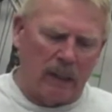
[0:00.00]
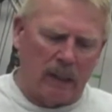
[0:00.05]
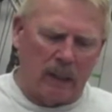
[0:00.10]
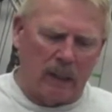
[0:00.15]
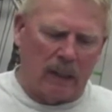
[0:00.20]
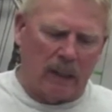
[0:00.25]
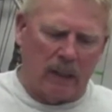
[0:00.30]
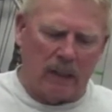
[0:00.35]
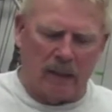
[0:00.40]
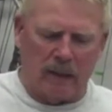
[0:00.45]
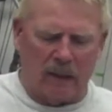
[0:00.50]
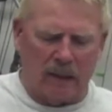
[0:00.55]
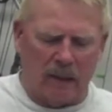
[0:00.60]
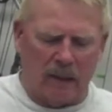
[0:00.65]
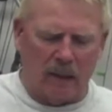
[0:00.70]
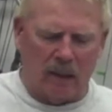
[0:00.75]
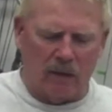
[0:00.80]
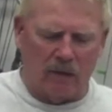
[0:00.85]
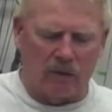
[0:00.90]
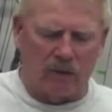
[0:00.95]
It
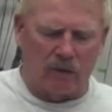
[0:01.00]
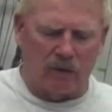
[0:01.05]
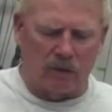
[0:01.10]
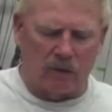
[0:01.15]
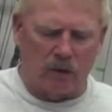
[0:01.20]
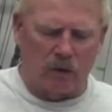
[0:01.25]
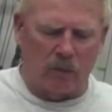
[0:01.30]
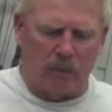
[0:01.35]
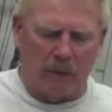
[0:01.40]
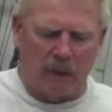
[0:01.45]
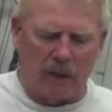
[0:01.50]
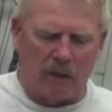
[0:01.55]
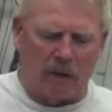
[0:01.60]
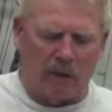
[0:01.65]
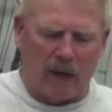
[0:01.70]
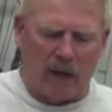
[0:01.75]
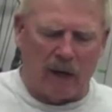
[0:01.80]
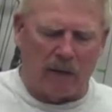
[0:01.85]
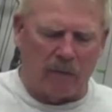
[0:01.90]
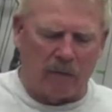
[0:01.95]
doesn't zoom in or
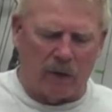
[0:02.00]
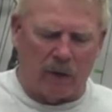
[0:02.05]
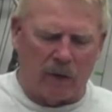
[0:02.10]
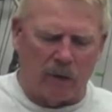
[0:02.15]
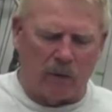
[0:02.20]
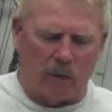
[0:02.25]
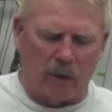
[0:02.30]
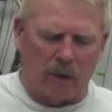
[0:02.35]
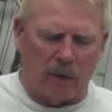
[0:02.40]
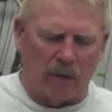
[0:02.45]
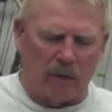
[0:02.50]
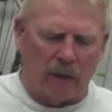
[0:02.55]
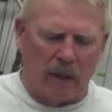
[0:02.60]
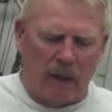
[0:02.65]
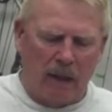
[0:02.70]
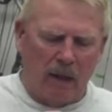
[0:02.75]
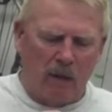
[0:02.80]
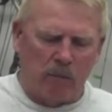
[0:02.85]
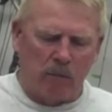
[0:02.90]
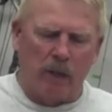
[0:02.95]
out very well,
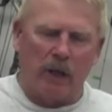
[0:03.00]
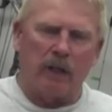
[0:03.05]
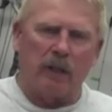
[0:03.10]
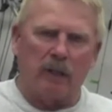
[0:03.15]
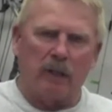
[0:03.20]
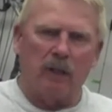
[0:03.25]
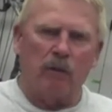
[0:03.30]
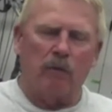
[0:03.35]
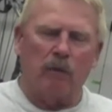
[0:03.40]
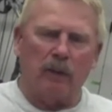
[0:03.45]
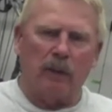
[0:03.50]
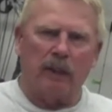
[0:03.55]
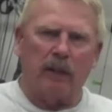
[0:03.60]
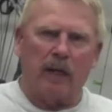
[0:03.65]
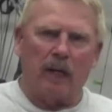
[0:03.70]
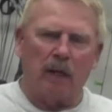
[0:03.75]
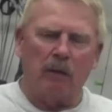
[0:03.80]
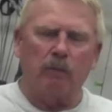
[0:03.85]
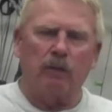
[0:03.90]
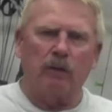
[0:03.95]
but it will
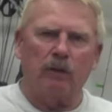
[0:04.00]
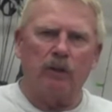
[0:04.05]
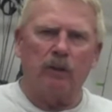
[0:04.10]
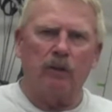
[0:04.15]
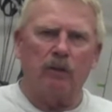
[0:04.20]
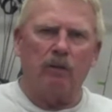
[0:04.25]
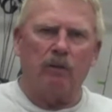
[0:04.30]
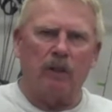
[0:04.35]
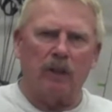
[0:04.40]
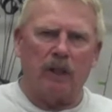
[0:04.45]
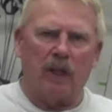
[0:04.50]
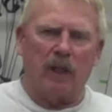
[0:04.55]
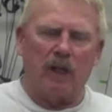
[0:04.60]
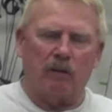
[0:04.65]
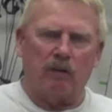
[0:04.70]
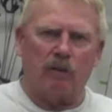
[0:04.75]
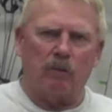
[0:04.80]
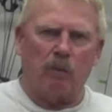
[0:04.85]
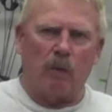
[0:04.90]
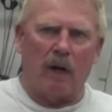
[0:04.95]
enable you to catch
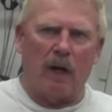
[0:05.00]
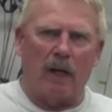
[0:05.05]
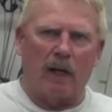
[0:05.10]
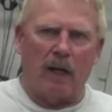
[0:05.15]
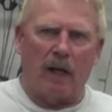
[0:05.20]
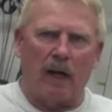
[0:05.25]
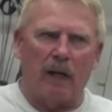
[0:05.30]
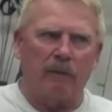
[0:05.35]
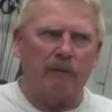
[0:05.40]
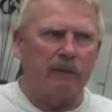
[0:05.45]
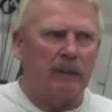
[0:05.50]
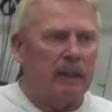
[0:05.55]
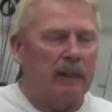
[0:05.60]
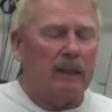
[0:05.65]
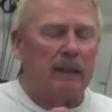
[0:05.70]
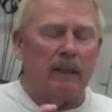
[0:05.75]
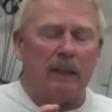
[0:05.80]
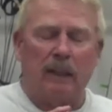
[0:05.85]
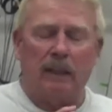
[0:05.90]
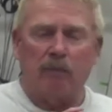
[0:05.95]
some wildlife,
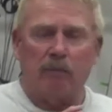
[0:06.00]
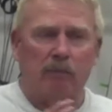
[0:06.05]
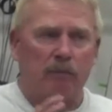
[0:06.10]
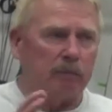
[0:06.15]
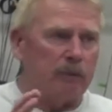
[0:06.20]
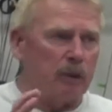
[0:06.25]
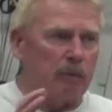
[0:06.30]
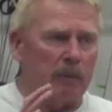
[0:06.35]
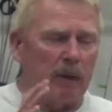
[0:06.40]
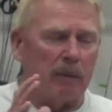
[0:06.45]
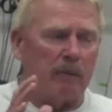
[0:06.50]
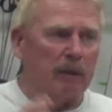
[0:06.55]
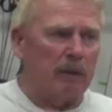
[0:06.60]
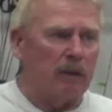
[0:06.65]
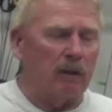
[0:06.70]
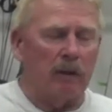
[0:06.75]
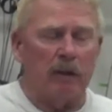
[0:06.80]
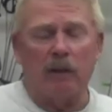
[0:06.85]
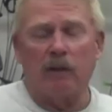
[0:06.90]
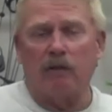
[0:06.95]
and you may be
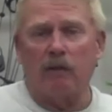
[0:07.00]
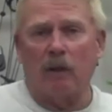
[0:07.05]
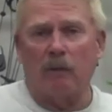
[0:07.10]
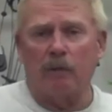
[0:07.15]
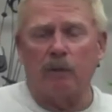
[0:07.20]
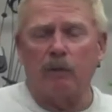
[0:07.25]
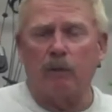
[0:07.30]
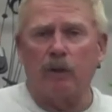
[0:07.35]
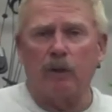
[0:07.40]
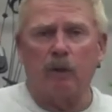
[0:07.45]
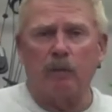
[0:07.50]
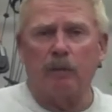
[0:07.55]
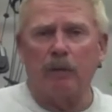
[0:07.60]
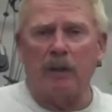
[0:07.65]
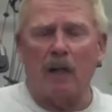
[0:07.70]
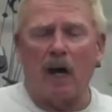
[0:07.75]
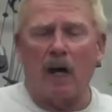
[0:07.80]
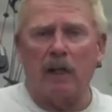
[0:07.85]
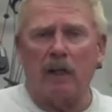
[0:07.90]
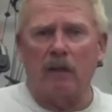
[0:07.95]
looking at something with your
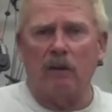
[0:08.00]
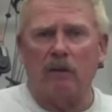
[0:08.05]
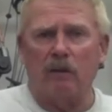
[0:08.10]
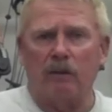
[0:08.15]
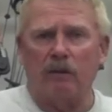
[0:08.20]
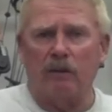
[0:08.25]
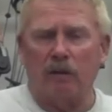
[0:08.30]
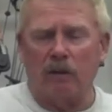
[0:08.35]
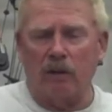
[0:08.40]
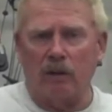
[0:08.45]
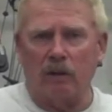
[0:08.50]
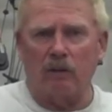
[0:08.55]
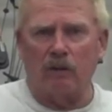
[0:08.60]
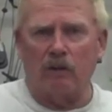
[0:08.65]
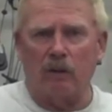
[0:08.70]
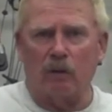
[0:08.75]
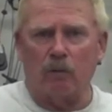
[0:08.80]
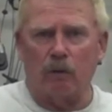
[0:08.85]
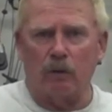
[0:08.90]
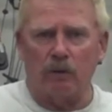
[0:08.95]
binoculars or looking
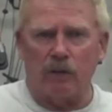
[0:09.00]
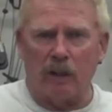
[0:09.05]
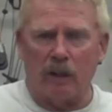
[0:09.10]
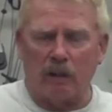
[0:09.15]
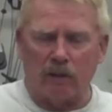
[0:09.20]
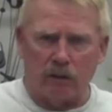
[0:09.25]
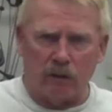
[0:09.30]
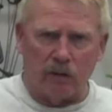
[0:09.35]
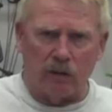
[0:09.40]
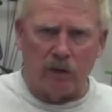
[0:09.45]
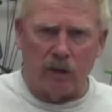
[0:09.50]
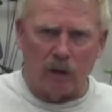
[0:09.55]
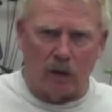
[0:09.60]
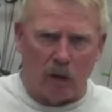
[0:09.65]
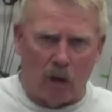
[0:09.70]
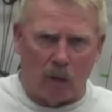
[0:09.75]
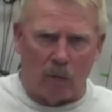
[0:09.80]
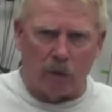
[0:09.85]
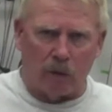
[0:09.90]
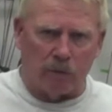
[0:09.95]
somewhere else, and you can
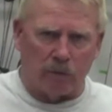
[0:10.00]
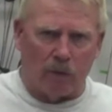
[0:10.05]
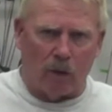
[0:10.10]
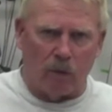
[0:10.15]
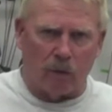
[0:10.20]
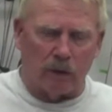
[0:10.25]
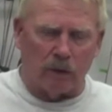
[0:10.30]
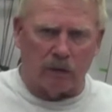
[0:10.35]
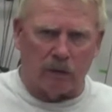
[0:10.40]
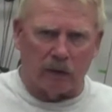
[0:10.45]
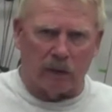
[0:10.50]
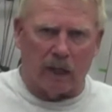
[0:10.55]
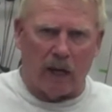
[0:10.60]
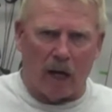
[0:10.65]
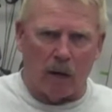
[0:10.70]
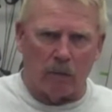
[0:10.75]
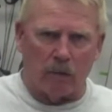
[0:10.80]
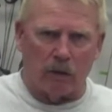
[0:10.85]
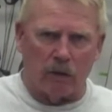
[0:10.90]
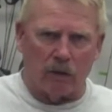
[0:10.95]
always focus the
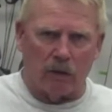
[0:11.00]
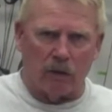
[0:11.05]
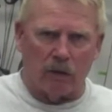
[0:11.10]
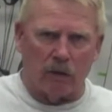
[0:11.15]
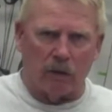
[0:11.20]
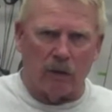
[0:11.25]
camera to